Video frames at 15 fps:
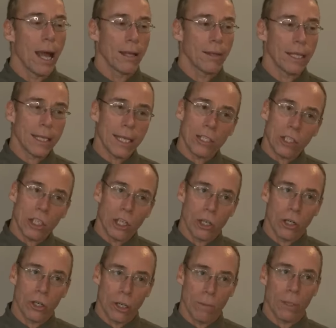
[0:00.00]
I think that's the
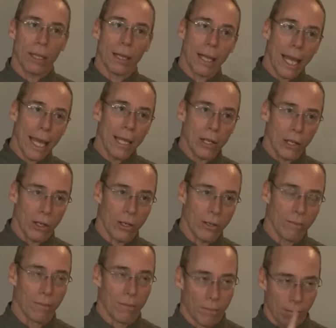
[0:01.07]
early, but
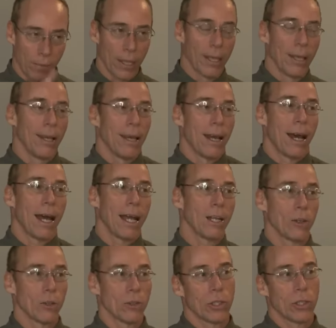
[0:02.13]
later,
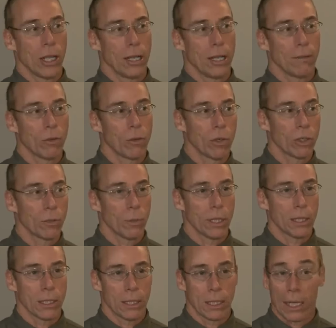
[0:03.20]
I understand, of course,
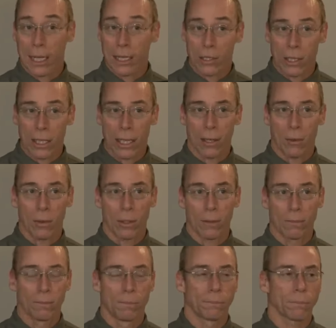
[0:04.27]
President Eisenhower